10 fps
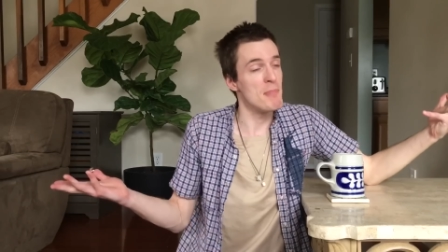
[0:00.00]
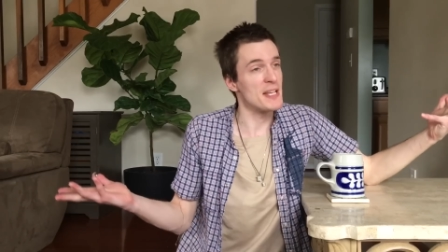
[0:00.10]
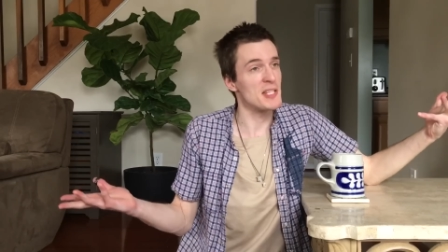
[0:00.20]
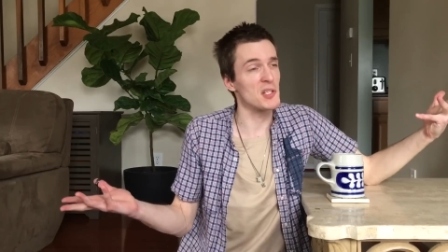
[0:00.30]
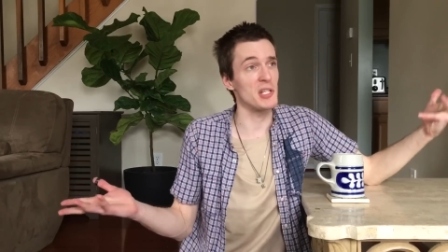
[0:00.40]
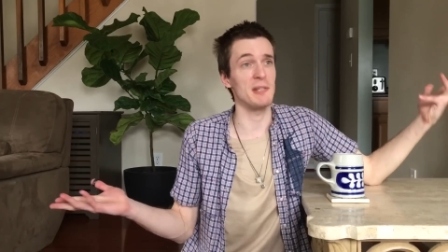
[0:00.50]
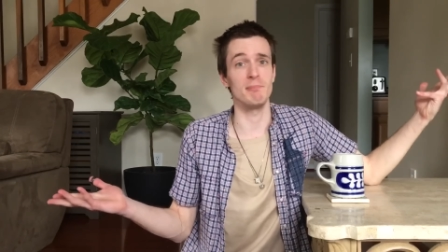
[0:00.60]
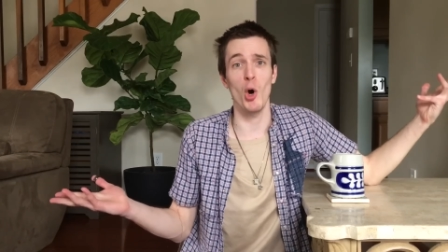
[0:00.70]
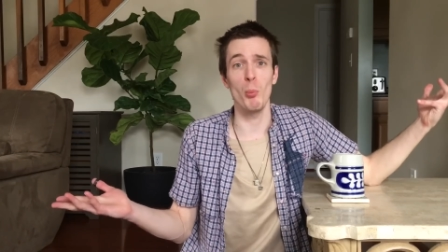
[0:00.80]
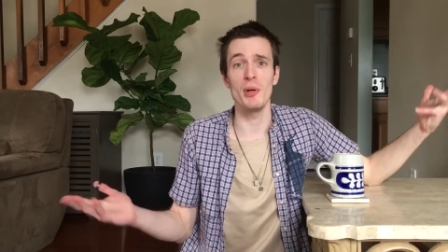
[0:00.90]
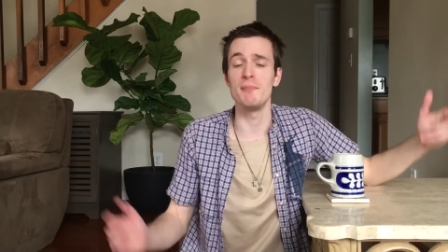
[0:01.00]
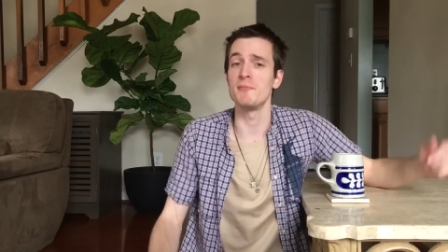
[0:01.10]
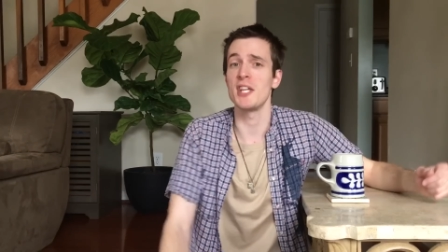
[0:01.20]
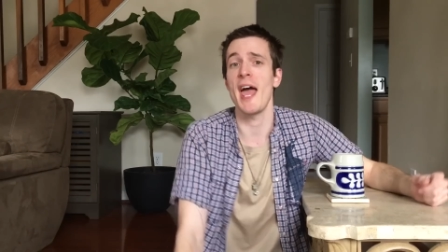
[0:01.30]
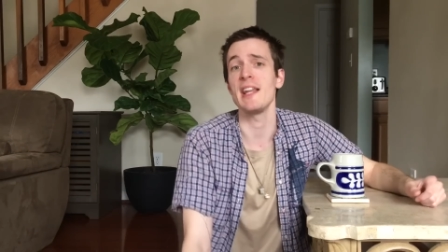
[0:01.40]
basically open
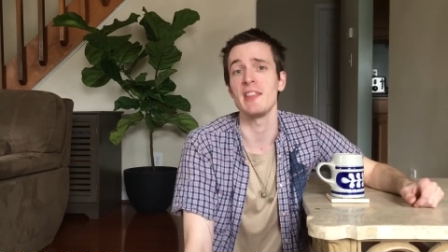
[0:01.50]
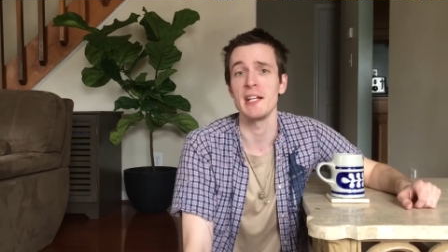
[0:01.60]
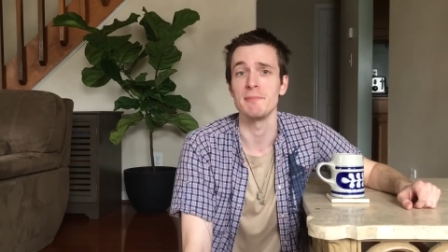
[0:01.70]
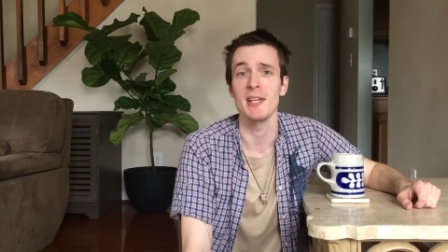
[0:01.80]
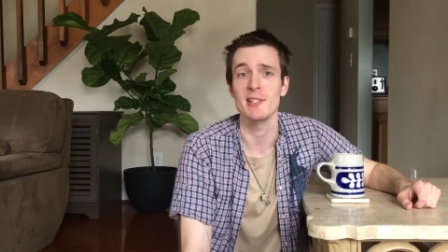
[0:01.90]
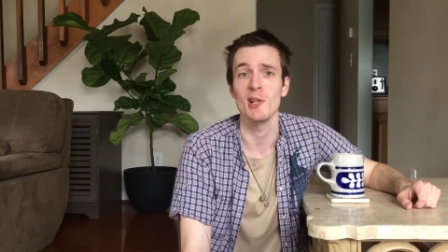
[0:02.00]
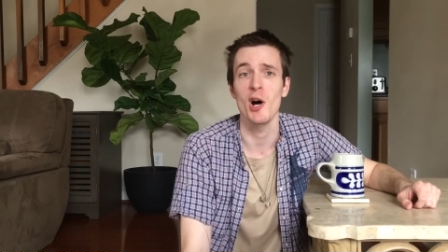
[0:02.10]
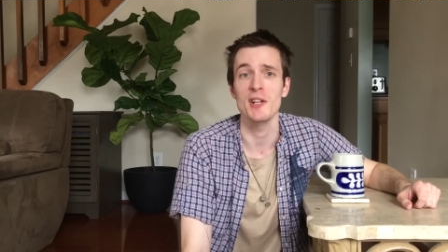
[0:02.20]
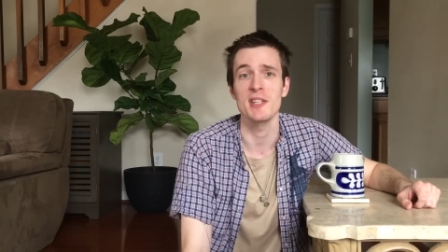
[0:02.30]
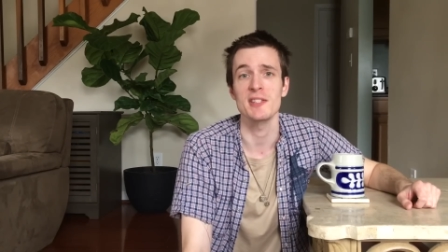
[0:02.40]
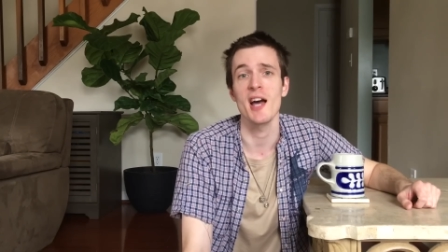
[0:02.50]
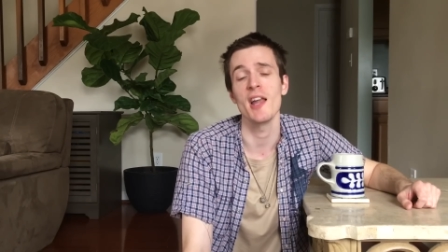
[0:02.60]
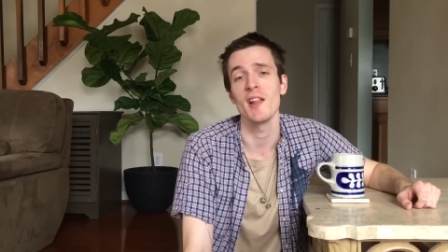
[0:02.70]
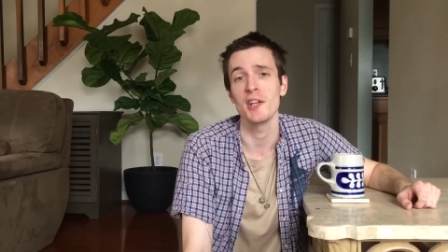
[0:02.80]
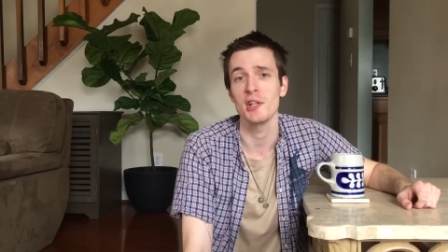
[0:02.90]
to anything as long as it's
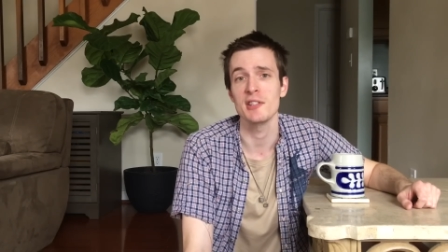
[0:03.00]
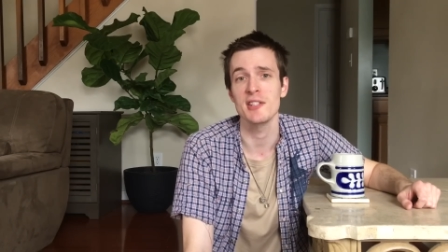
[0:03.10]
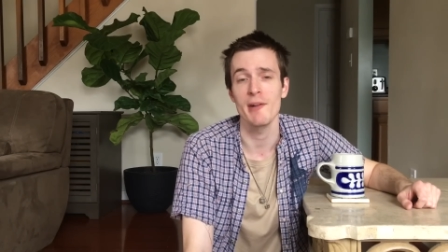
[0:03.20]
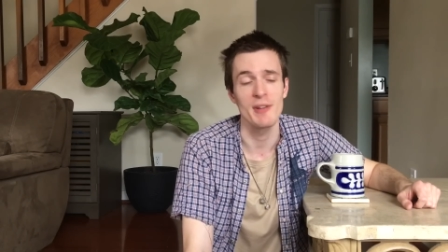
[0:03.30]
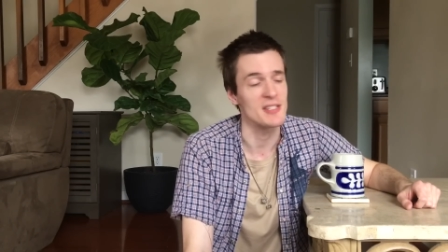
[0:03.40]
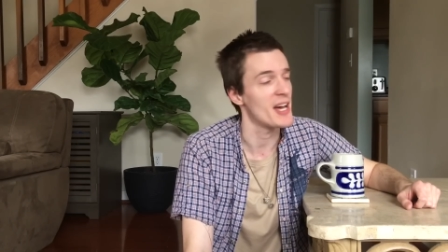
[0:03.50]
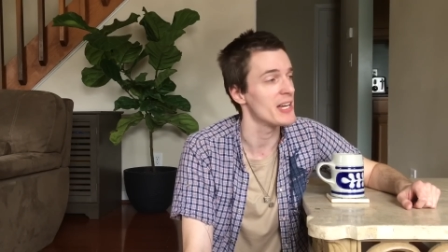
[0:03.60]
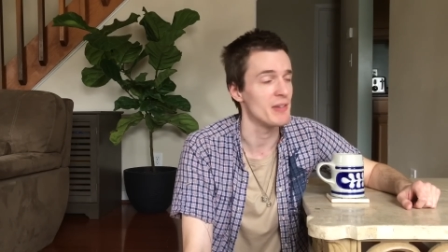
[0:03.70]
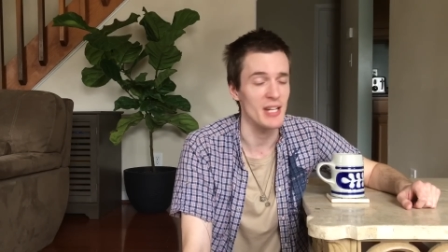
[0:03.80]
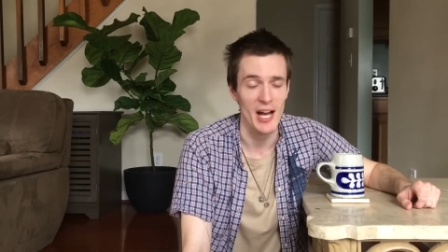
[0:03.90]
got a lot of good stuff inside of it.